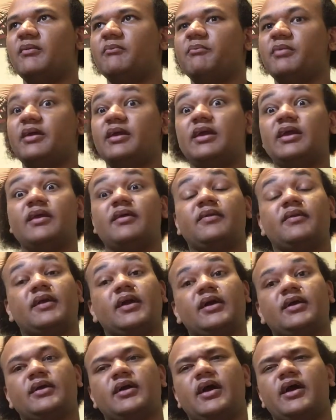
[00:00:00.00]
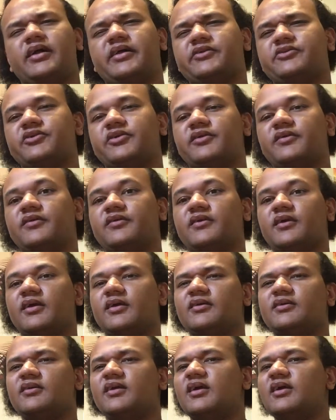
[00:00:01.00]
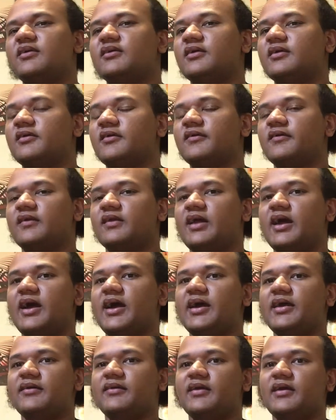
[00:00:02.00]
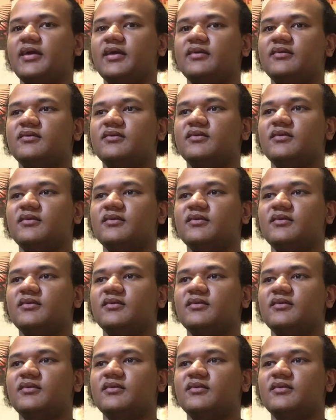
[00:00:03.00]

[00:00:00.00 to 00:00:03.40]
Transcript: but he is the gynecologist. And then there's a lie that